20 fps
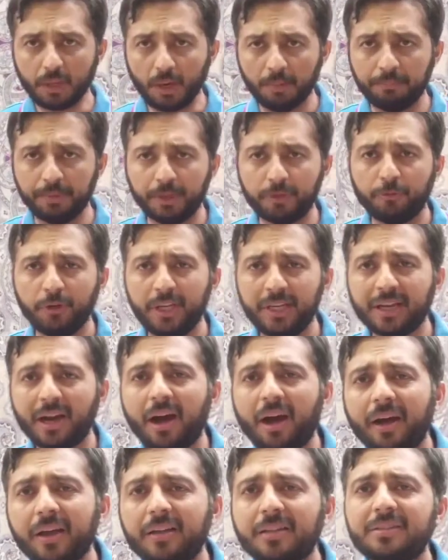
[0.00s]
between
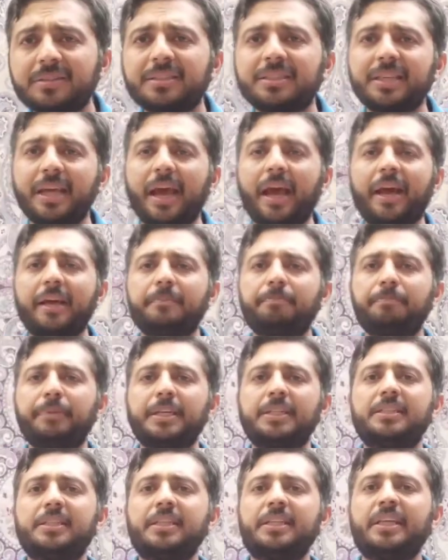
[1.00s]
IELTS and
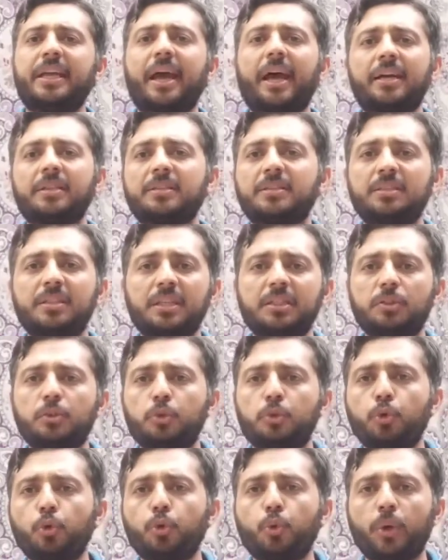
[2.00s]
PTE, as these
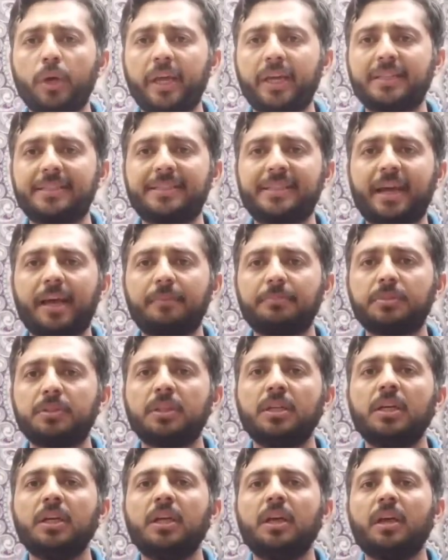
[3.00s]
two exams
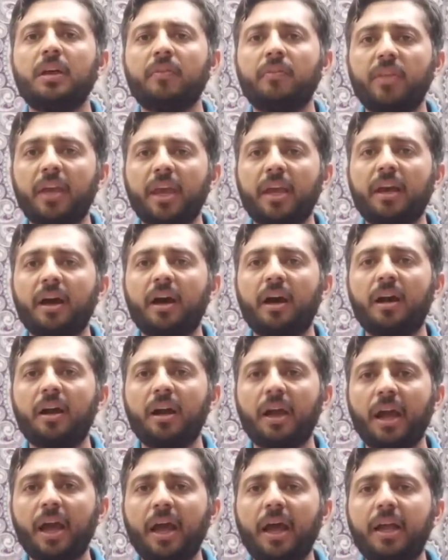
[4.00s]
they are
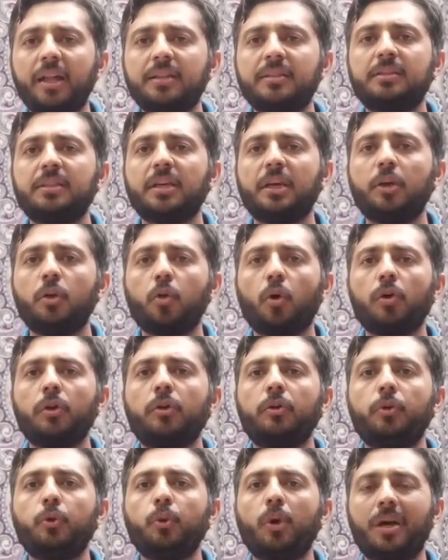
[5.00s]
held in order
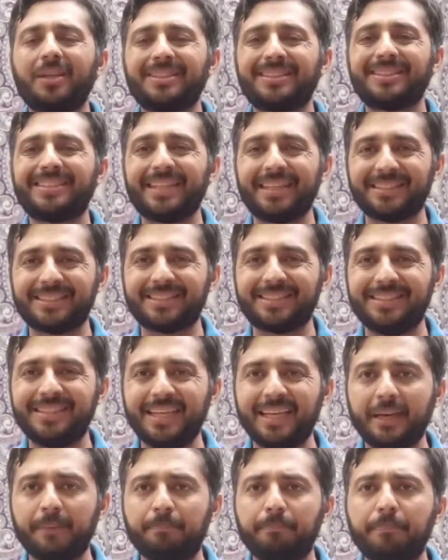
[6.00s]
to assess
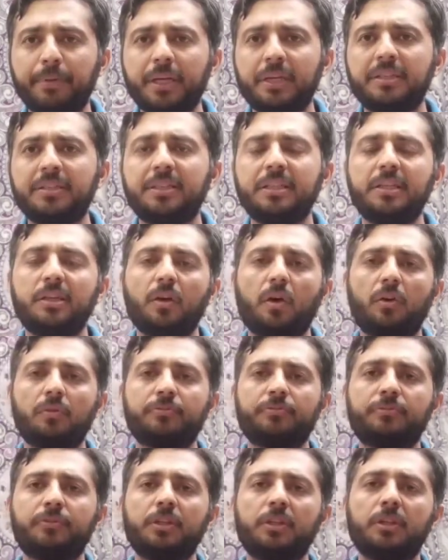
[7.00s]
the ability of
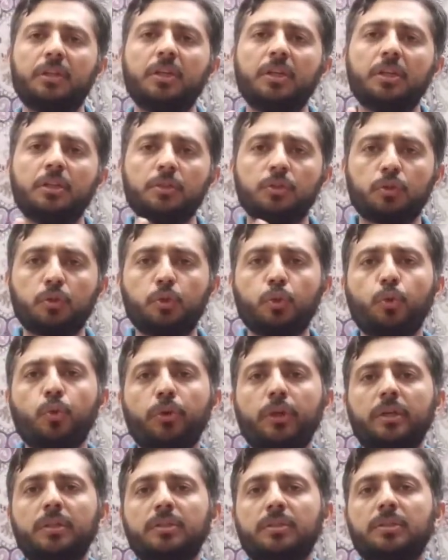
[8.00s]
the
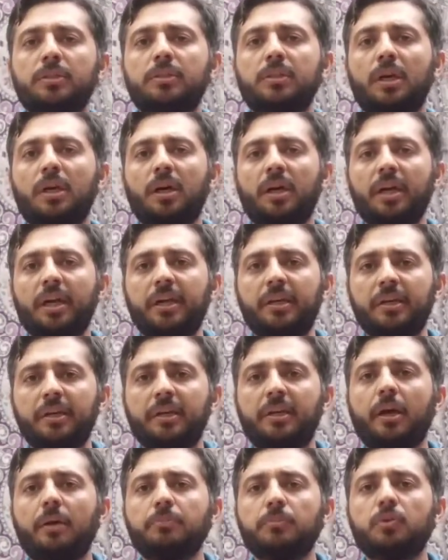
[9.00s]
students in
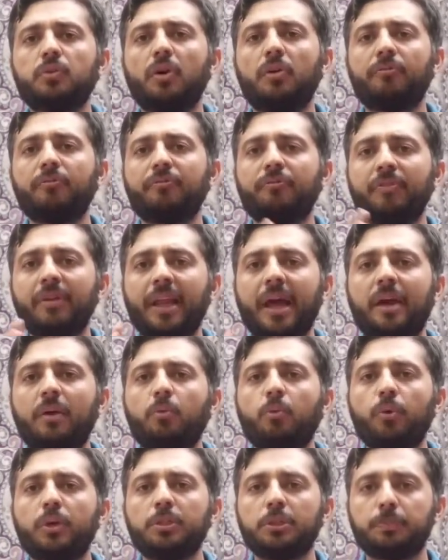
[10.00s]
terms of
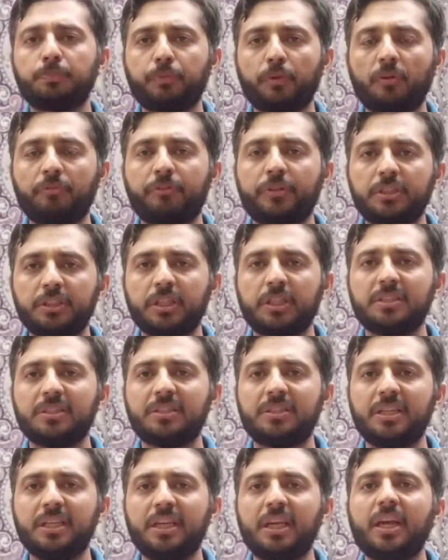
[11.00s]
language
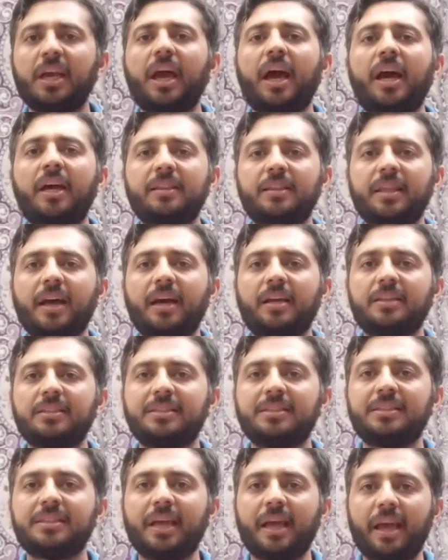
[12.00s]
proficiency, and that
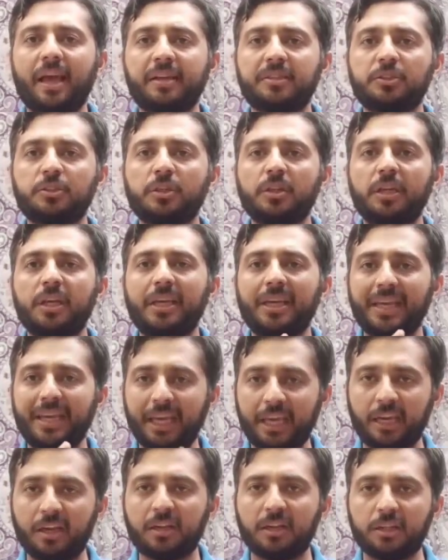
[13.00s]
is actually
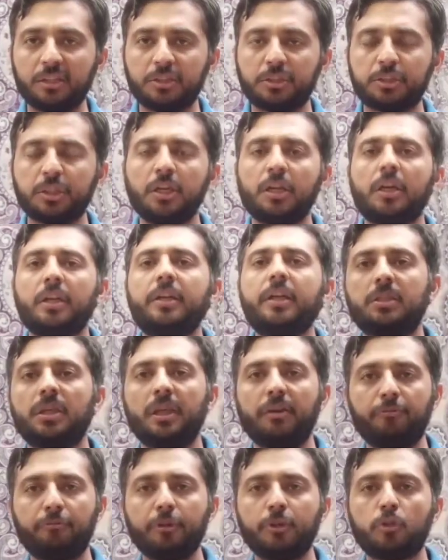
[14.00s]
English. Now
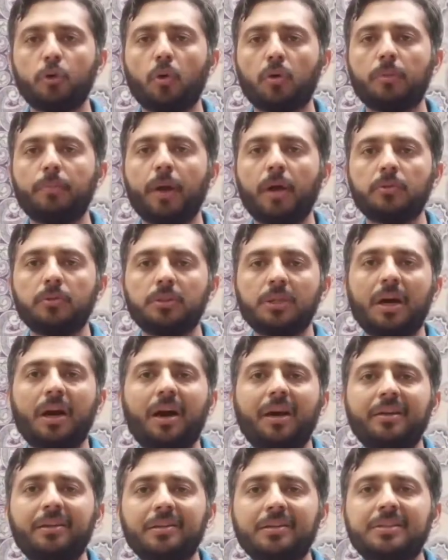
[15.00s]
if we talk about
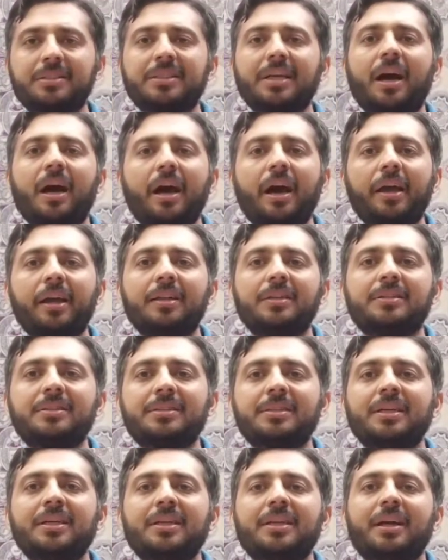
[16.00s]
IELTS
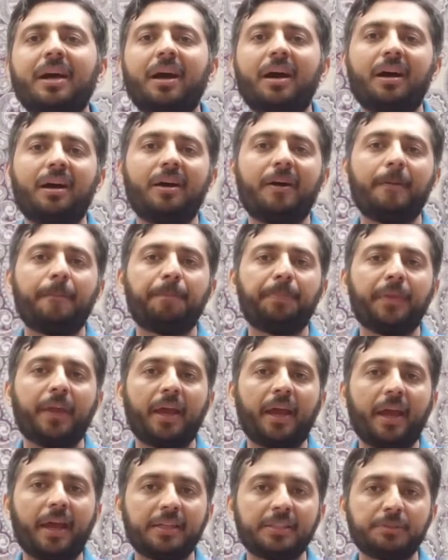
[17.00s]

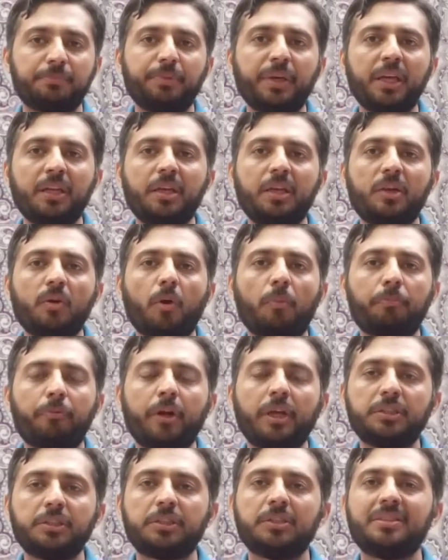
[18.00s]
has been in
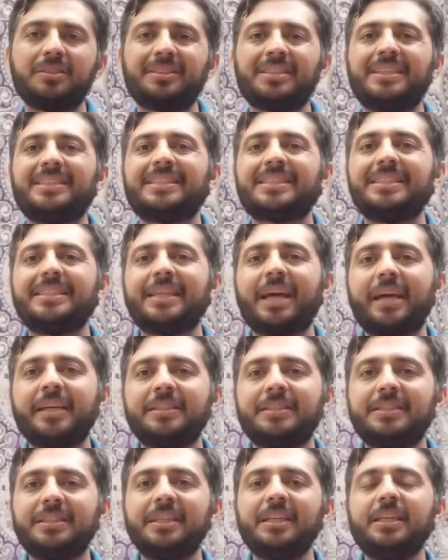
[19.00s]
operation since
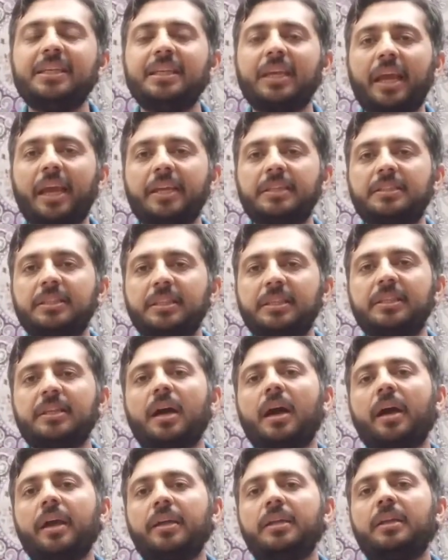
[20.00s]

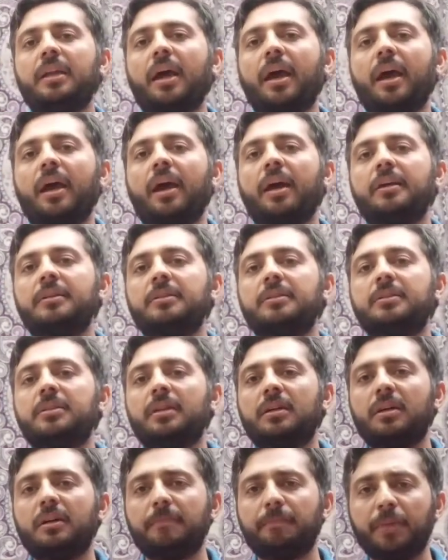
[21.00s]
1989 and
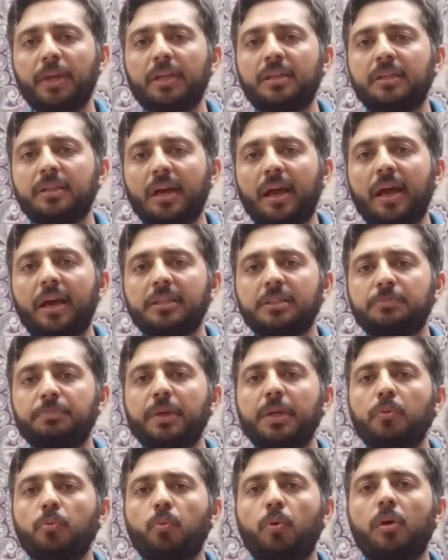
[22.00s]
it has
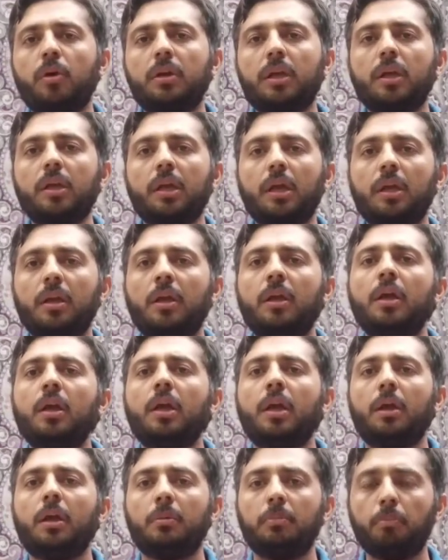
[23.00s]
been working
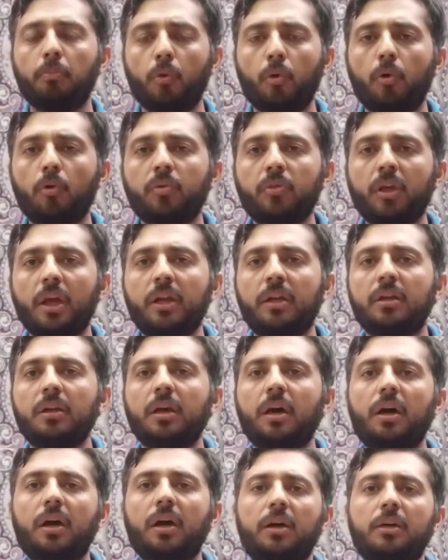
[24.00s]
in more than
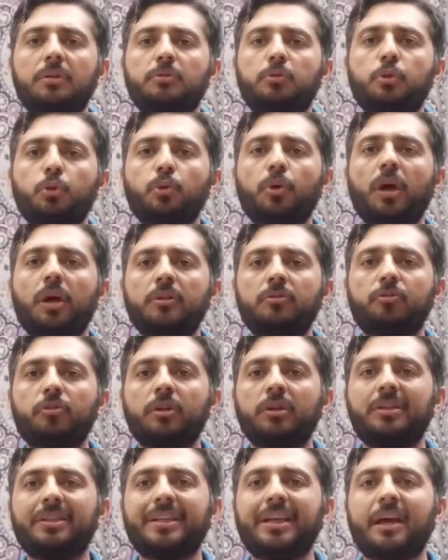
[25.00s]

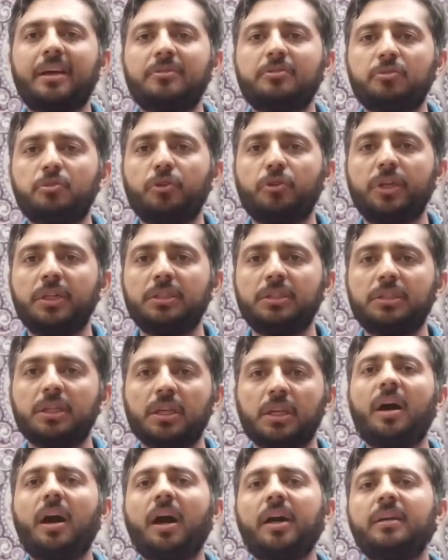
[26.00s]
200 countries.
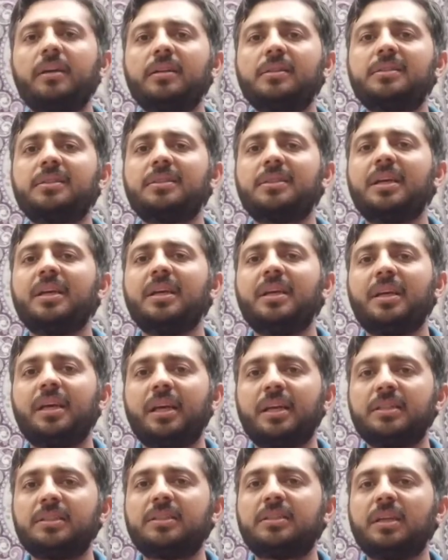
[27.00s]
IELTS
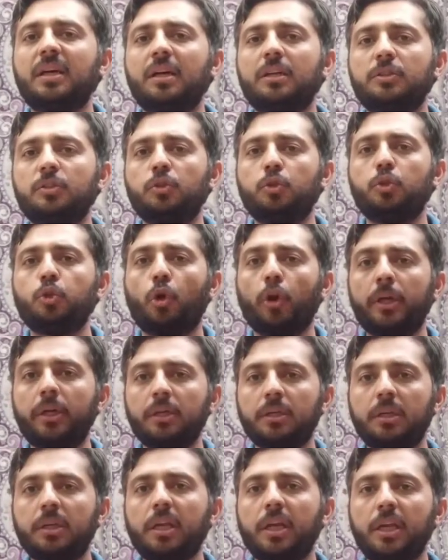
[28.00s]
is a
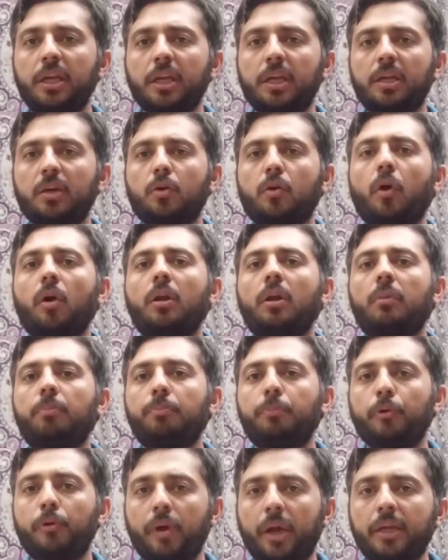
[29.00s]
jointly
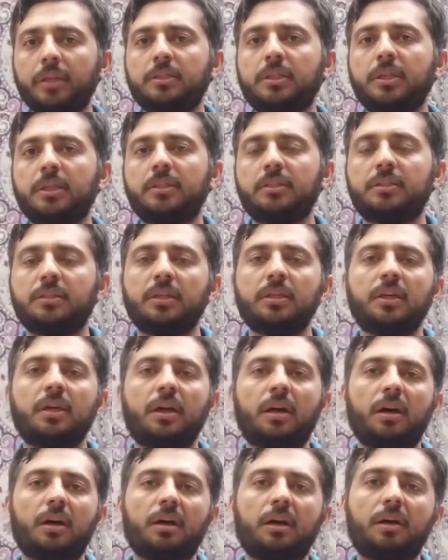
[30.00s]
collaborated
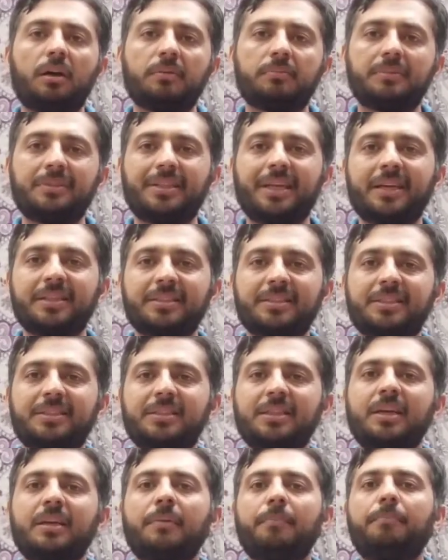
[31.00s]
test
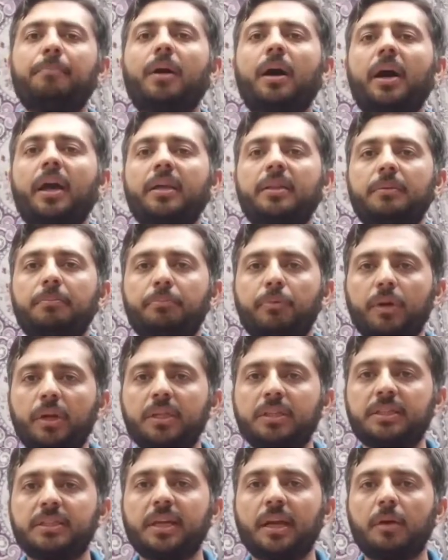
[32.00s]
by the
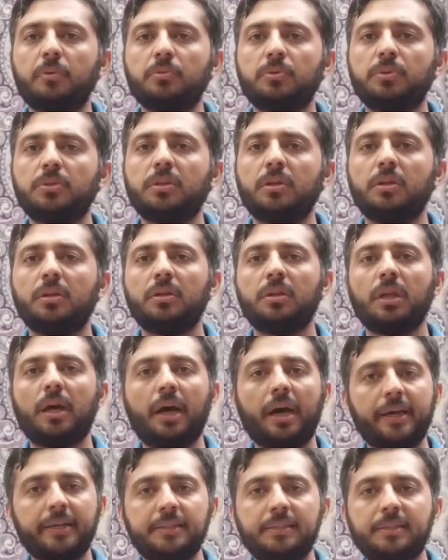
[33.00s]
British Council,
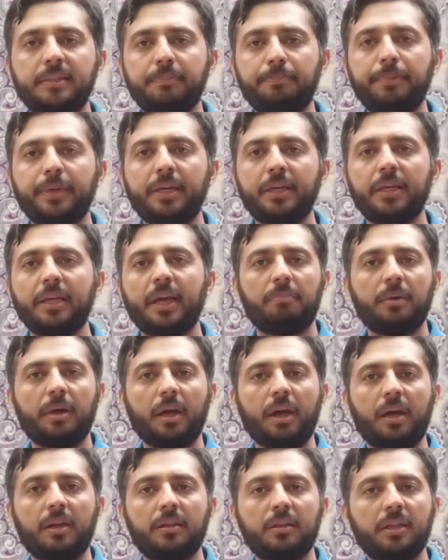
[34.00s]
IDP
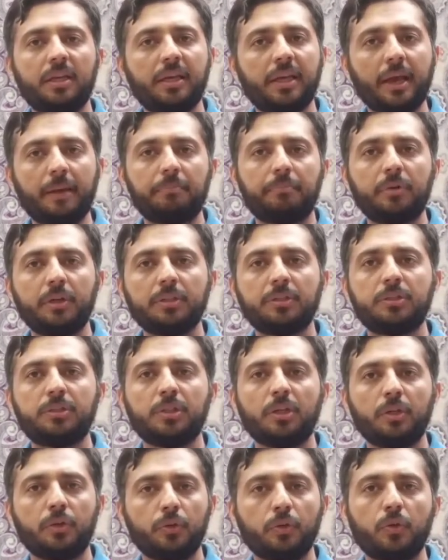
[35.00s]
and the Cambridge
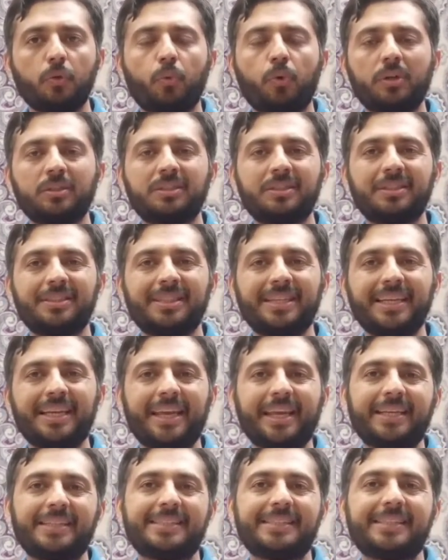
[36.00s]
University
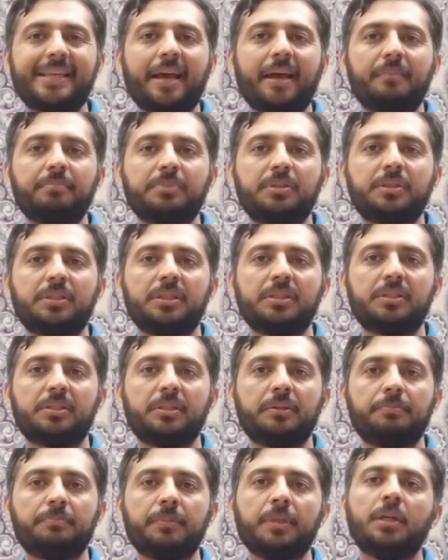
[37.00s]
exam
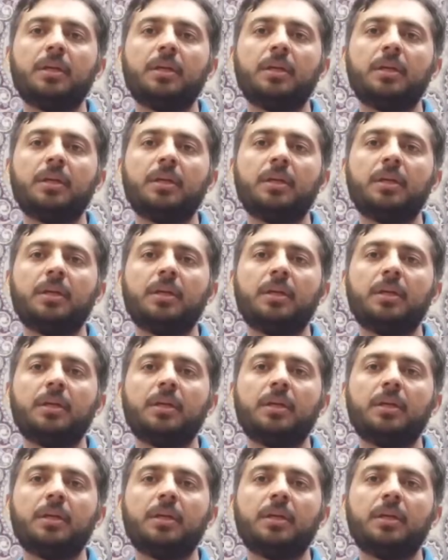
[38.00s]
system.